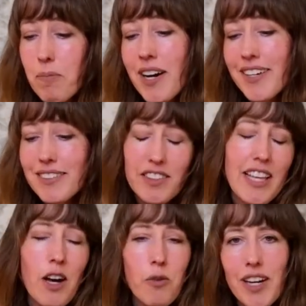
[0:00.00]
but
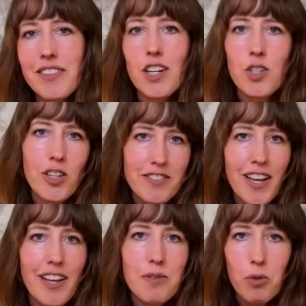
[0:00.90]
now we have that chunk of
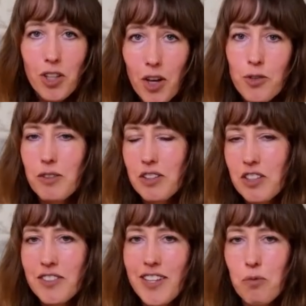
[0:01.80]
text below to
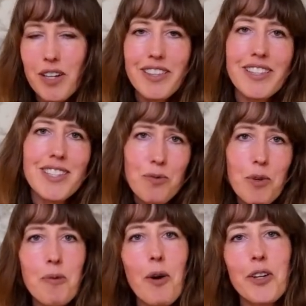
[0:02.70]
contend with. And this is what
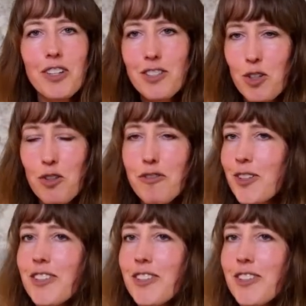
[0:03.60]
you're probably gonna do for your